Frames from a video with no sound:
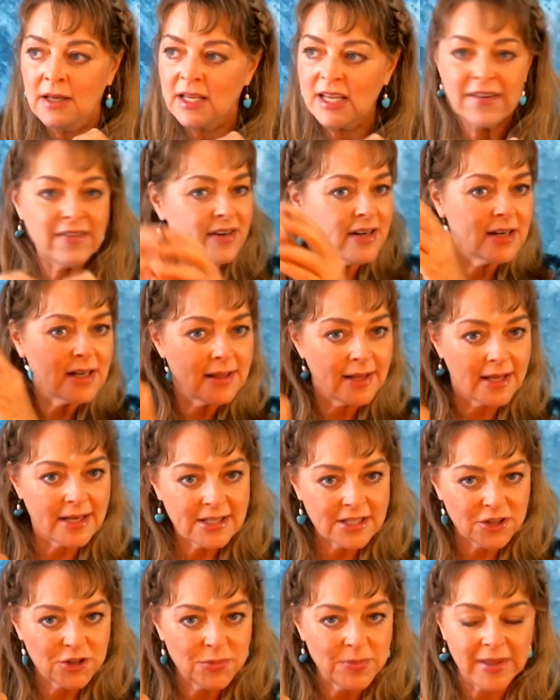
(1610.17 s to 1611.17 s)
even in a
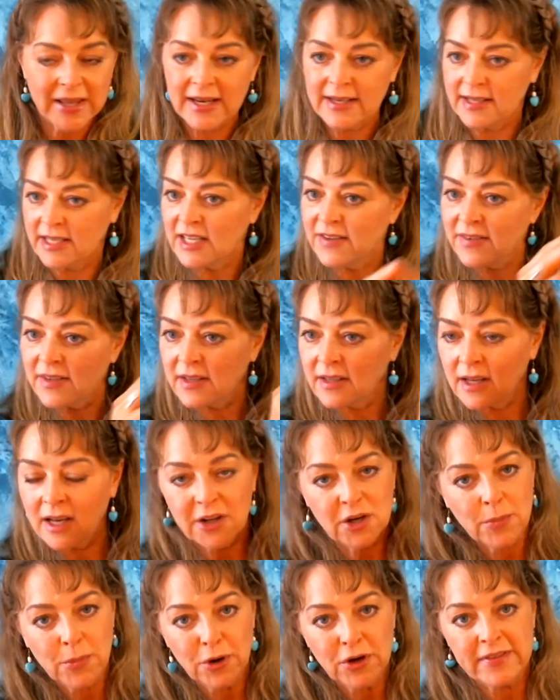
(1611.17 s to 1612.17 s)
license plate, even
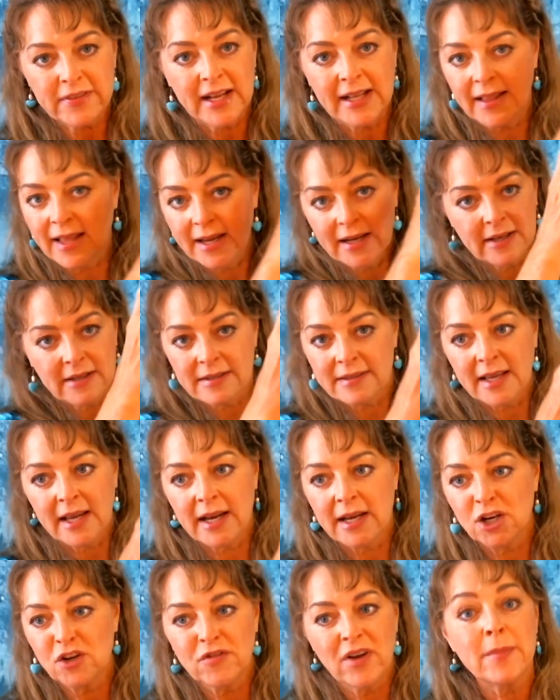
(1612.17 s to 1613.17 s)
on a birthday, like
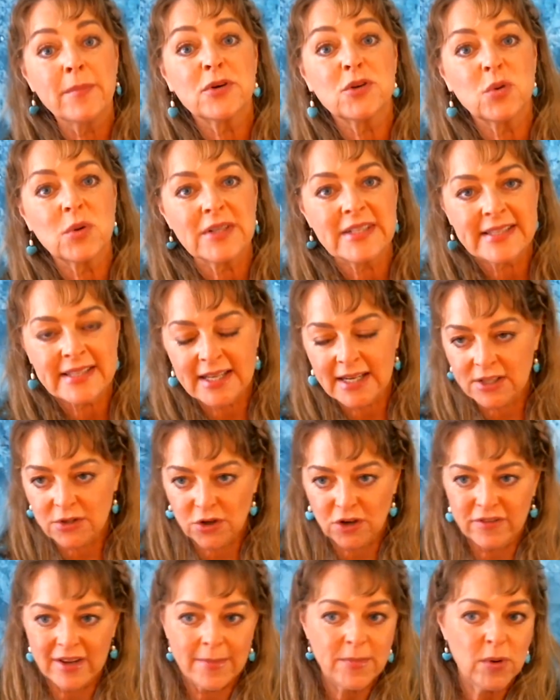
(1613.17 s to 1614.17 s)
say November 26th
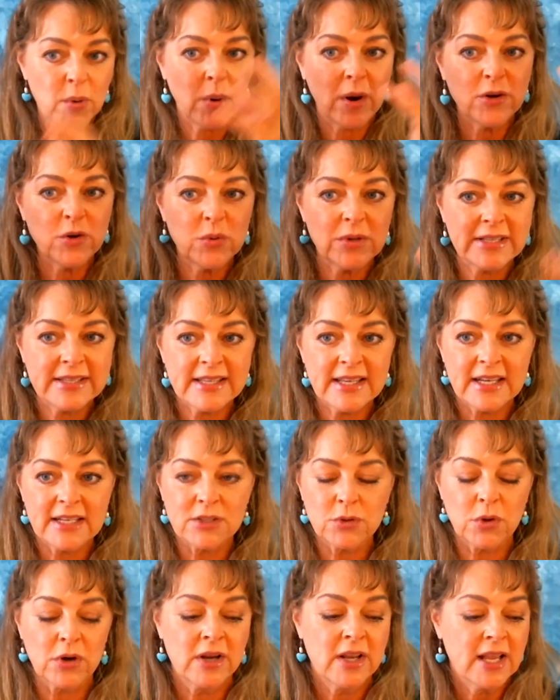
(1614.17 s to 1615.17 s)
or February
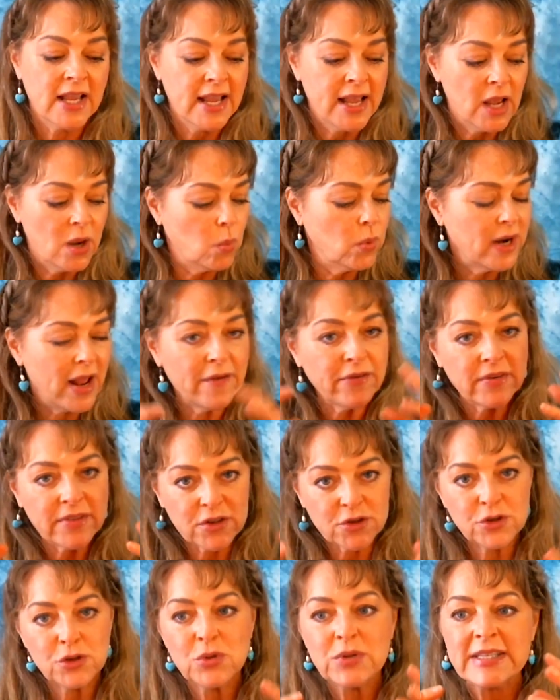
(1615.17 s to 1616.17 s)
26th, or whenever
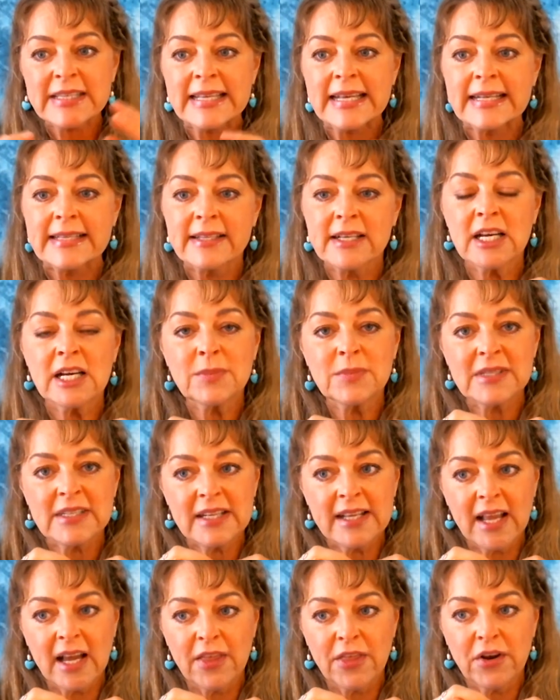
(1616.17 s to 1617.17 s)
the 2-6 comes
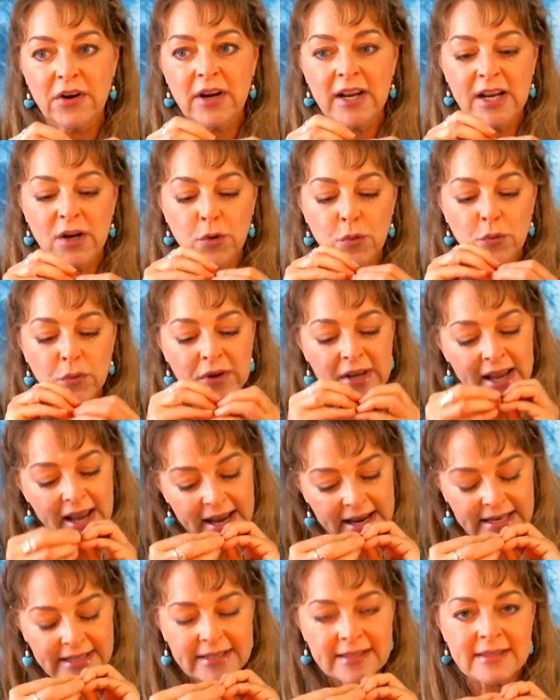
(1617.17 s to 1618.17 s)
together, it
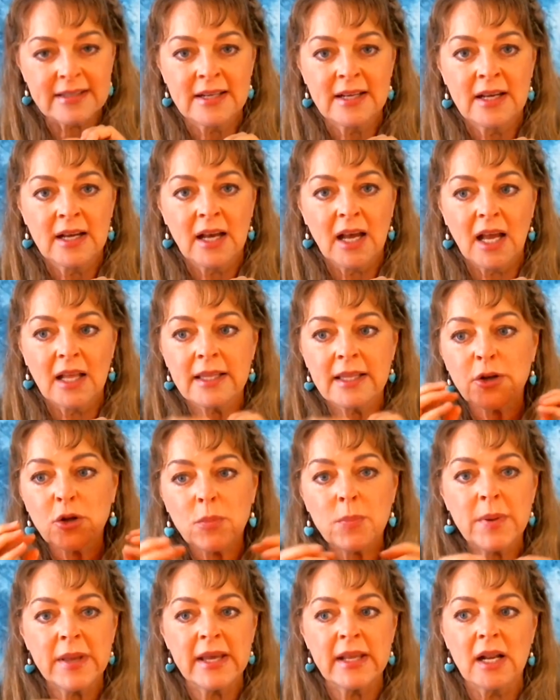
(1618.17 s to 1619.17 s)
creates a
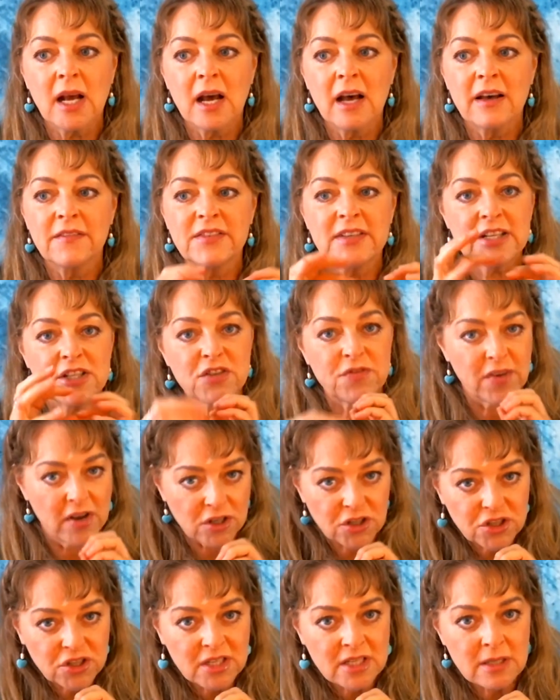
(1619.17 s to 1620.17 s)
little bit of
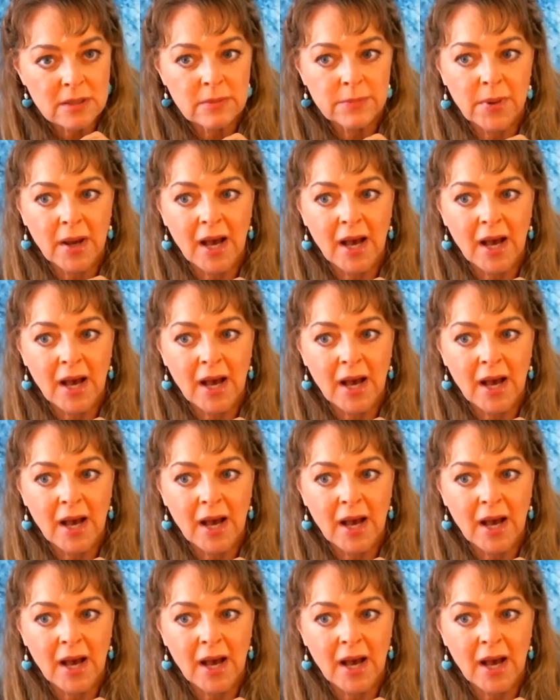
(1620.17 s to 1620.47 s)
dysfunction,